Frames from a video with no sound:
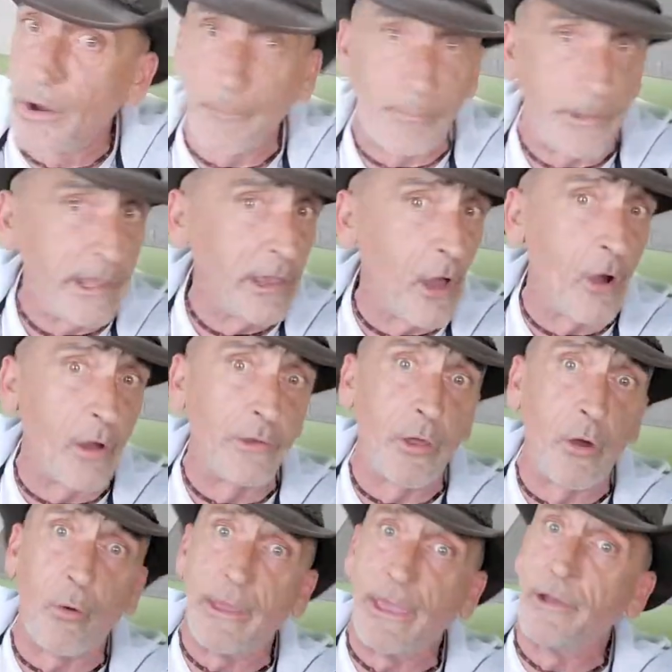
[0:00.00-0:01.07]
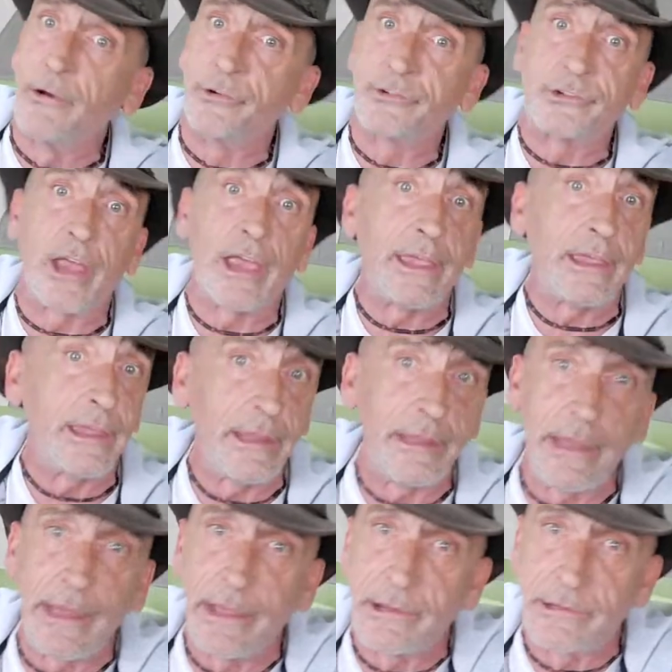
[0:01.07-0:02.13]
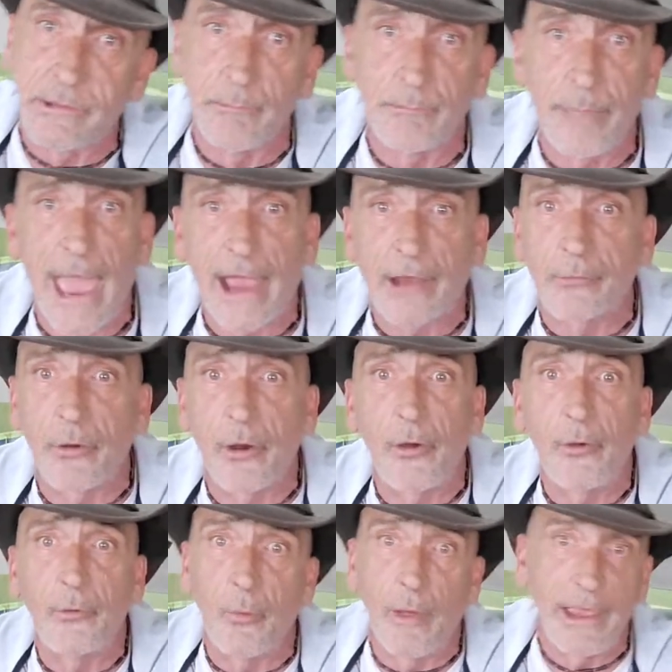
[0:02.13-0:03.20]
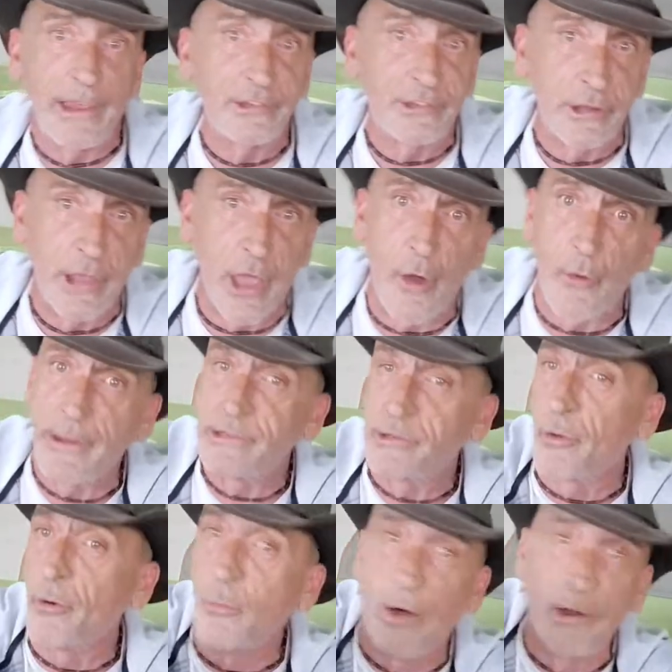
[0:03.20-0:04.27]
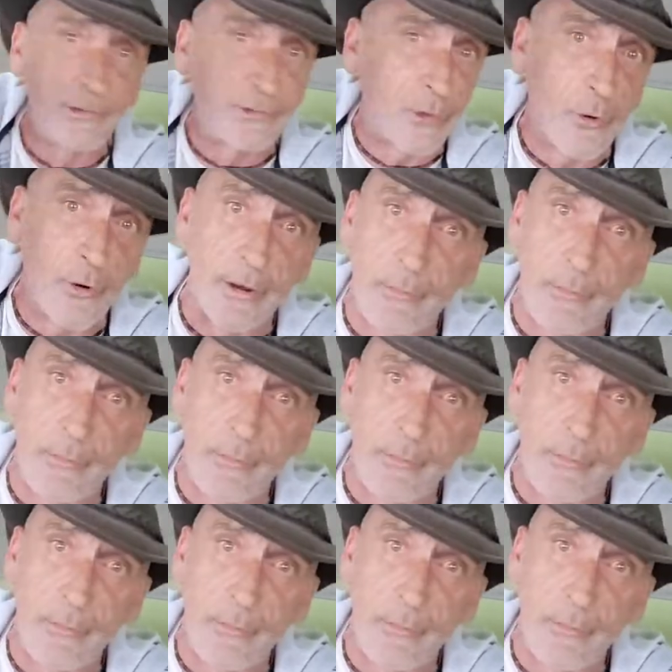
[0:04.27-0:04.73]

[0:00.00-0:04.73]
be on no interstate. He needed some back roadways to go. He told one story